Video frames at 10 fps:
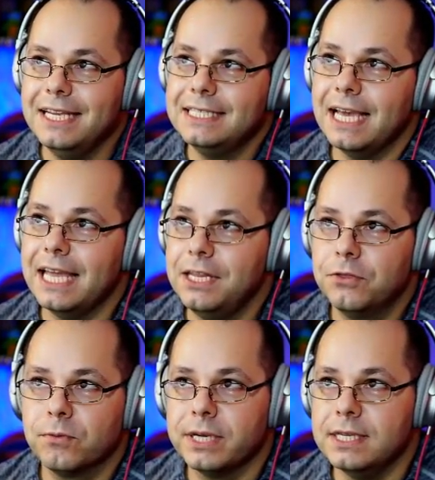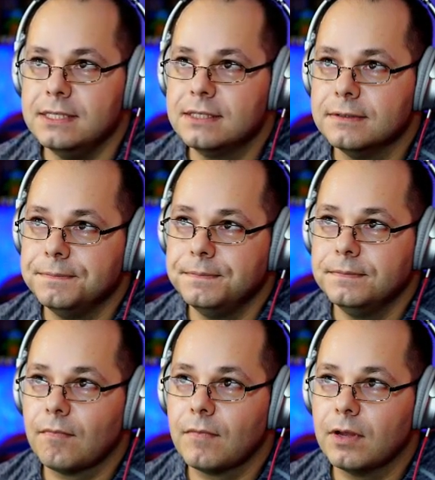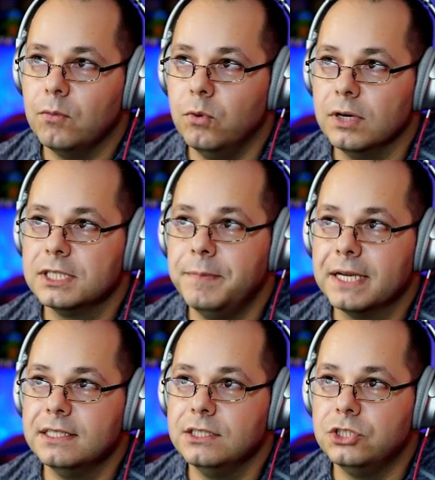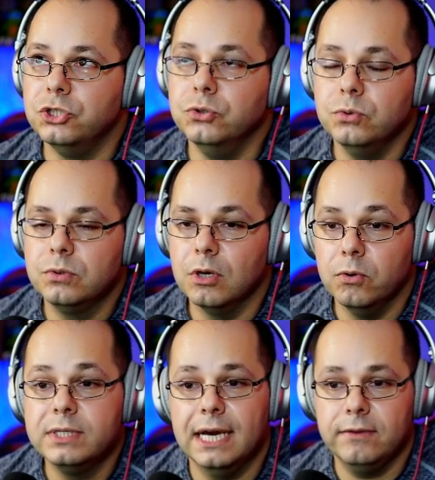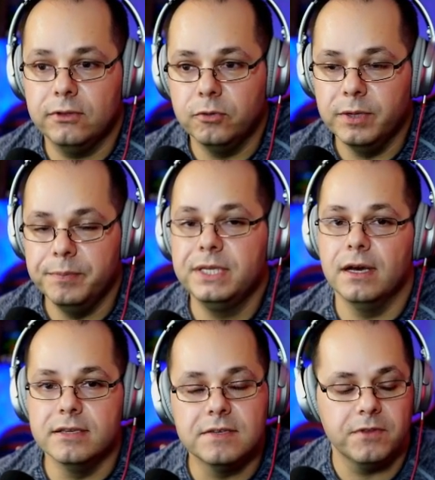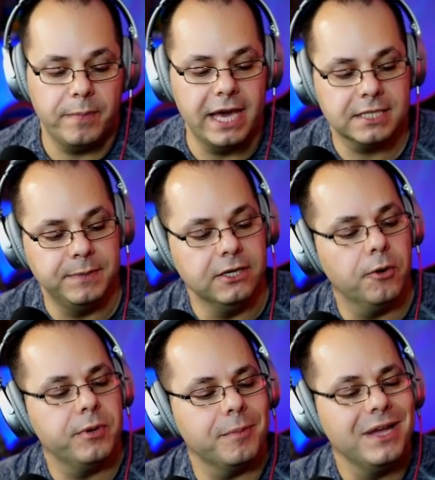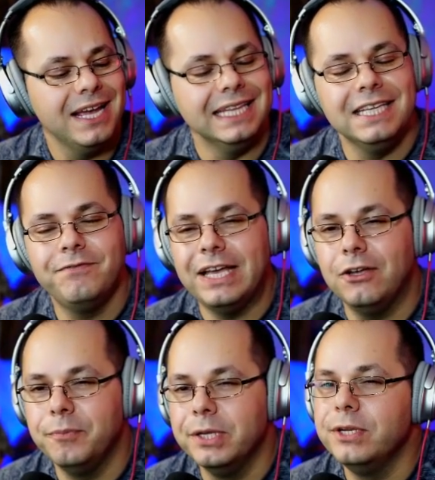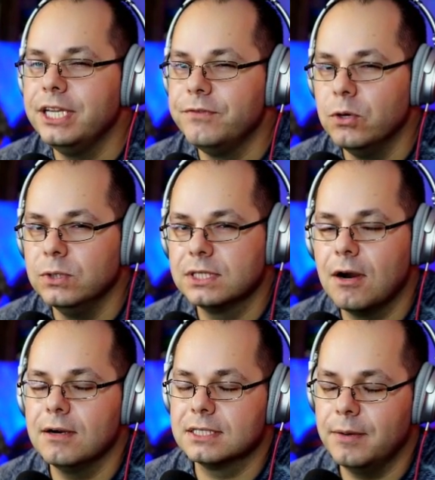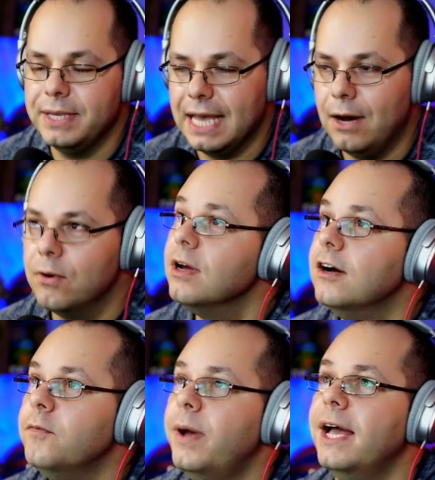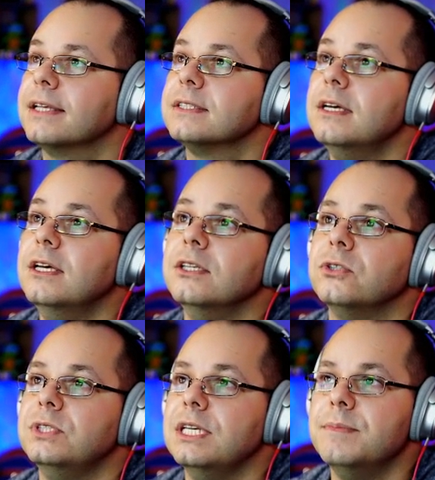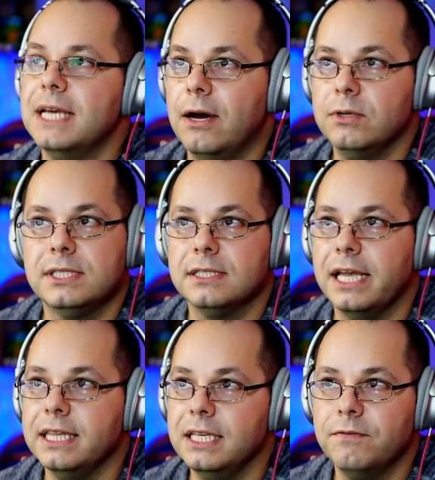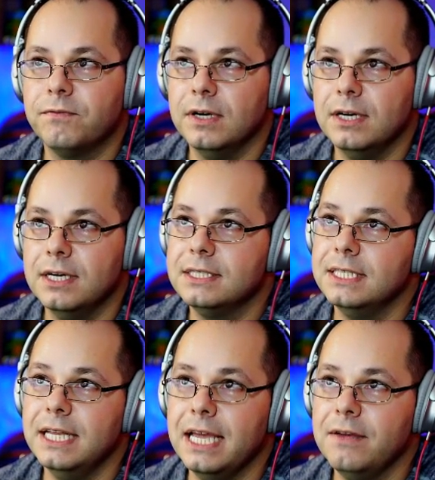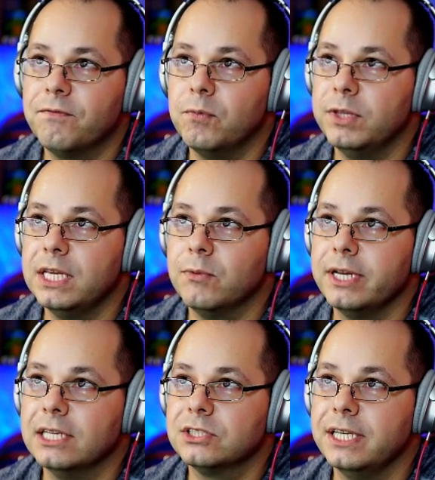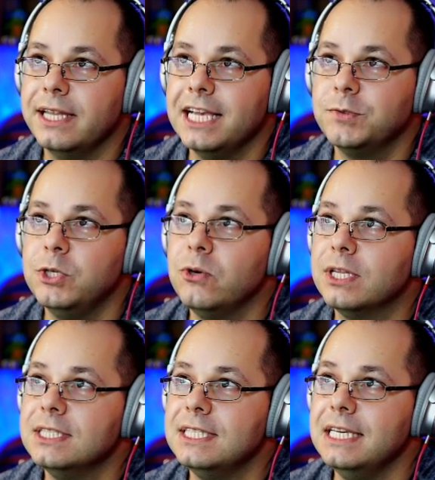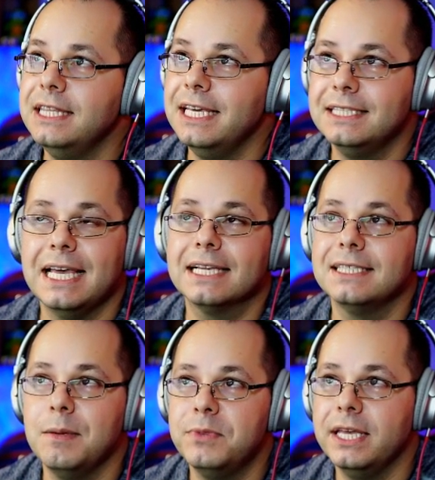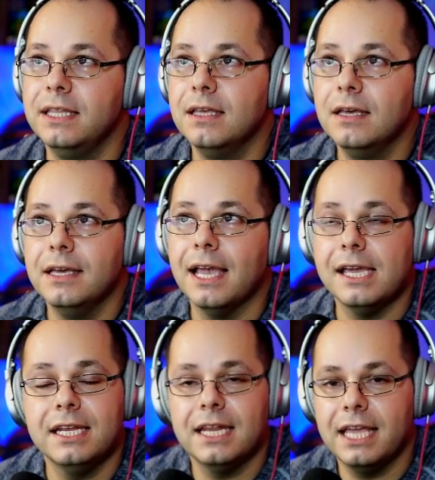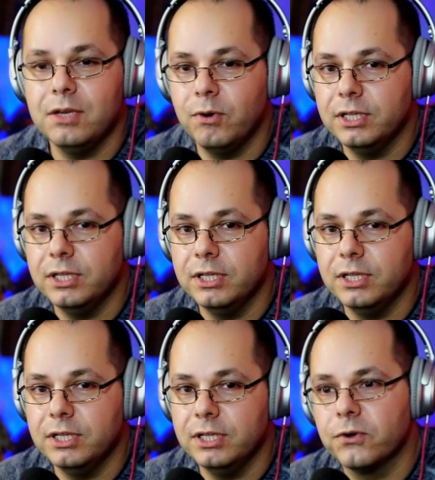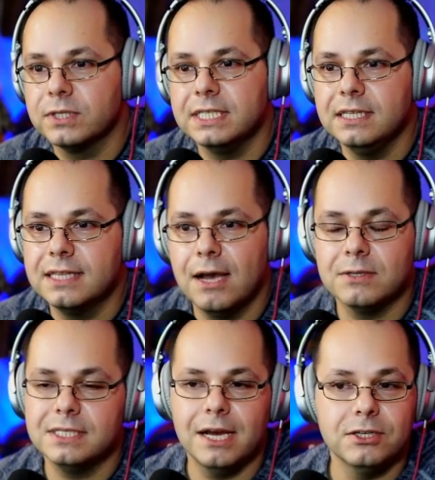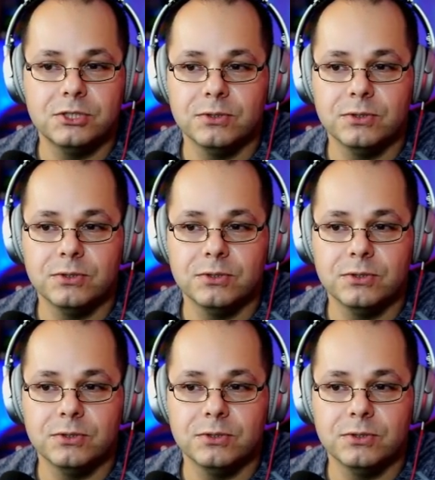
to 83s were expected to go down a little bit because of the packs being opened up and the availability of those cards coming out of packs. You see them down slightly today from what they were yesterday. Last week, you can see the exact same thing. 80 to 81s dropped from 13,000 down to